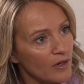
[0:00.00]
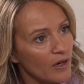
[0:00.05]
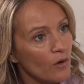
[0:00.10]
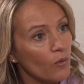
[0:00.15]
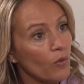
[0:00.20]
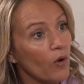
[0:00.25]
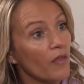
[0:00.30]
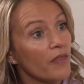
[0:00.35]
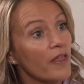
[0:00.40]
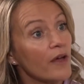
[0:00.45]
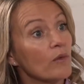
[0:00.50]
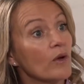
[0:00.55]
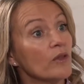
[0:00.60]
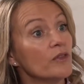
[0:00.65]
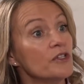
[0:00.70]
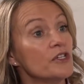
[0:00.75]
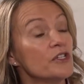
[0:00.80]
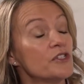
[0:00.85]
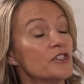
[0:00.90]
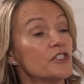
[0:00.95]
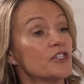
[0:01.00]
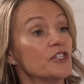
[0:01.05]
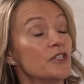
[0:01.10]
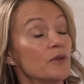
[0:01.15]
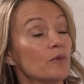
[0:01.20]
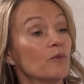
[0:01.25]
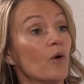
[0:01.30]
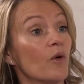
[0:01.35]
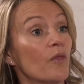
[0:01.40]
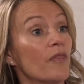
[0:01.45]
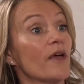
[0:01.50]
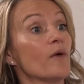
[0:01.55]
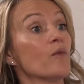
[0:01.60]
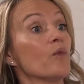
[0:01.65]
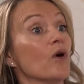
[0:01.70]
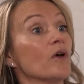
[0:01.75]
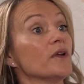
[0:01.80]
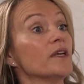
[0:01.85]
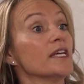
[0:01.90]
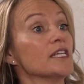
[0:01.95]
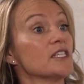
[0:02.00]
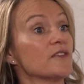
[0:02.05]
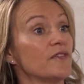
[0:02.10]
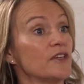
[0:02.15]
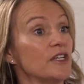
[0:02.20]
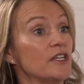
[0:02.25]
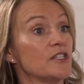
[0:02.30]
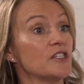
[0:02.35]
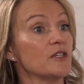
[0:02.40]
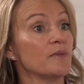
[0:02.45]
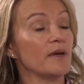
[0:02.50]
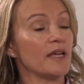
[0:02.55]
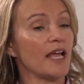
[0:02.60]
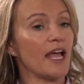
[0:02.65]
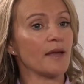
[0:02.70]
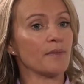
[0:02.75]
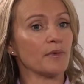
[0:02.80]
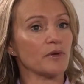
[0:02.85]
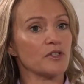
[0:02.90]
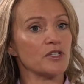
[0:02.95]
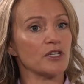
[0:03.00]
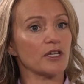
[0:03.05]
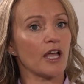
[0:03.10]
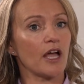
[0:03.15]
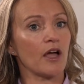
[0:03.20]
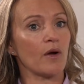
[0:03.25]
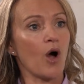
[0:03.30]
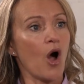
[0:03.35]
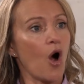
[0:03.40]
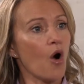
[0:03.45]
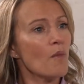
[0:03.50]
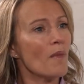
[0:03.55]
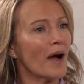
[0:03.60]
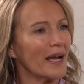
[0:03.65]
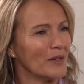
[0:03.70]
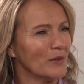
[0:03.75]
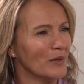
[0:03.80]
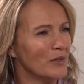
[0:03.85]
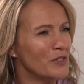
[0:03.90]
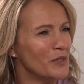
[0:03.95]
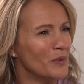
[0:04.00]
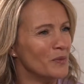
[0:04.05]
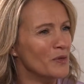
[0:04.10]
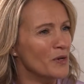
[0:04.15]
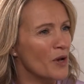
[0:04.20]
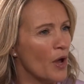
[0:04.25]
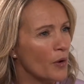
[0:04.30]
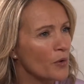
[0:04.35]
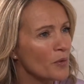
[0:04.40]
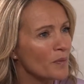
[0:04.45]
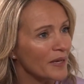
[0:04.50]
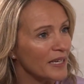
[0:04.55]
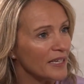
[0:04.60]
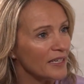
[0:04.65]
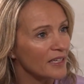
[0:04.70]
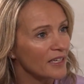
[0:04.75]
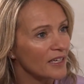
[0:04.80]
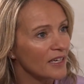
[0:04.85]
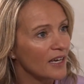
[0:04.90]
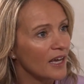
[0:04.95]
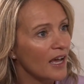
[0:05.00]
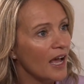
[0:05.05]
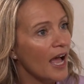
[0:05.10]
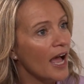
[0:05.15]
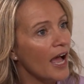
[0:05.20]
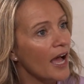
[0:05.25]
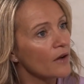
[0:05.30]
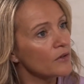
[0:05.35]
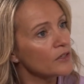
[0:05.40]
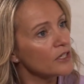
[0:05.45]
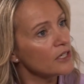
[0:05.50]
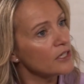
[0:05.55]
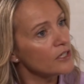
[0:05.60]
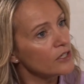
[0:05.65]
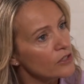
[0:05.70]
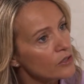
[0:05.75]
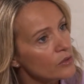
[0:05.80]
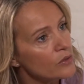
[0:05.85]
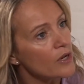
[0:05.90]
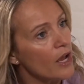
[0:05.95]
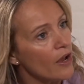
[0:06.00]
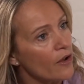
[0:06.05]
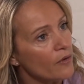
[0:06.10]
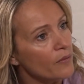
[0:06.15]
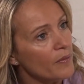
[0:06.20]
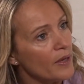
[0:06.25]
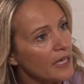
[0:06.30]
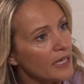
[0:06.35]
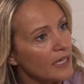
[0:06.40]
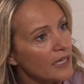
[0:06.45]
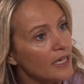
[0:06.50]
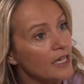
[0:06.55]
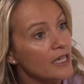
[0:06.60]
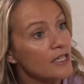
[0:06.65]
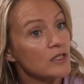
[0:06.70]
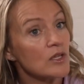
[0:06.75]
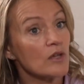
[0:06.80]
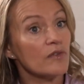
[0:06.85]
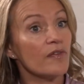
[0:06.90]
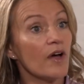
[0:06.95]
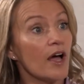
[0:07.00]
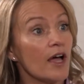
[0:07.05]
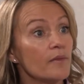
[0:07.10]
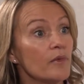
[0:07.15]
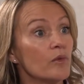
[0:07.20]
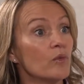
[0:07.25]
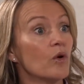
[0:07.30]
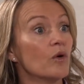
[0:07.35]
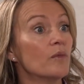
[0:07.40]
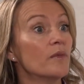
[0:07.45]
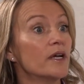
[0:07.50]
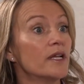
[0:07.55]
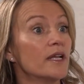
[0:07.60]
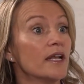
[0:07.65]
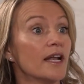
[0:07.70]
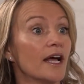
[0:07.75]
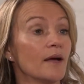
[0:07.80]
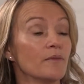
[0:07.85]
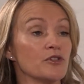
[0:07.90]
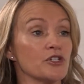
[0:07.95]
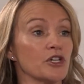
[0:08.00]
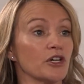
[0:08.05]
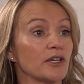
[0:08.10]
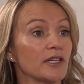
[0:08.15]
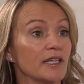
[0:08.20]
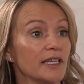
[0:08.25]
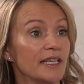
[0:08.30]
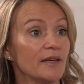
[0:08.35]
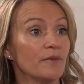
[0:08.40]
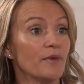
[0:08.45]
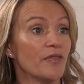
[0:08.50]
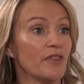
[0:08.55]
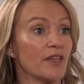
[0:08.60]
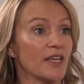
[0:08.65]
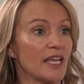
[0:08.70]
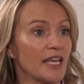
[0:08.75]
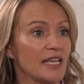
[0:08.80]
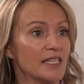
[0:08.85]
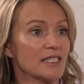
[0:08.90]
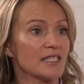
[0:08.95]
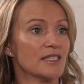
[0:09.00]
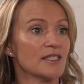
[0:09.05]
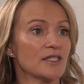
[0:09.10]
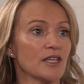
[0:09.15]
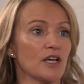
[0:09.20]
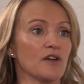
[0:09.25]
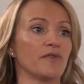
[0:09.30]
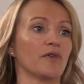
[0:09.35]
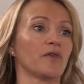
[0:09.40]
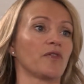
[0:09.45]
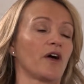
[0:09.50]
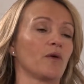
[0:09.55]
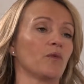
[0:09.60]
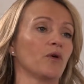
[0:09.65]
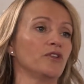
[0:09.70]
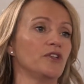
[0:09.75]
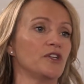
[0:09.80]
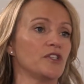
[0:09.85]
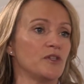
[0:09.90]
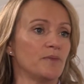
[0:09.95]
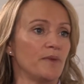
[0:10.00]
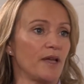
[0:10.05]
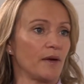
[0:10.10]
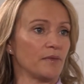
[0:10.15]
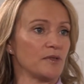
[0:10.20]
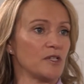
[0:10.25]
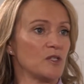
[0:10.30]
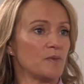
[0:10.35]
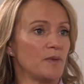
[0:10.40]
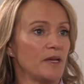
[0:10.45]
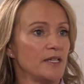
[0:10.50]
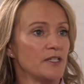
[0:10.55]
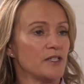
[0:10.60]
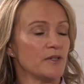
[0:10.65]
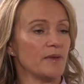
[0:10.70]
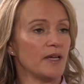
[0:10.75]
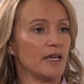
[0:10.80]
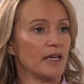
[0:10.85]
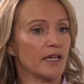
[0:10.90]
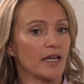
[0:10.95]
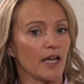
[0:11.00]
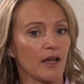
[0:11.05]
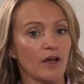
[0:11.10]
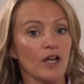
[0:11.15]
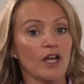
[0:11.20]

What they want is for you to be able to go, oh my God, you know me. How do you know me? So if I'm a woman and I'm juggling with the kids and so forth, I want you to be able to speak to me and go,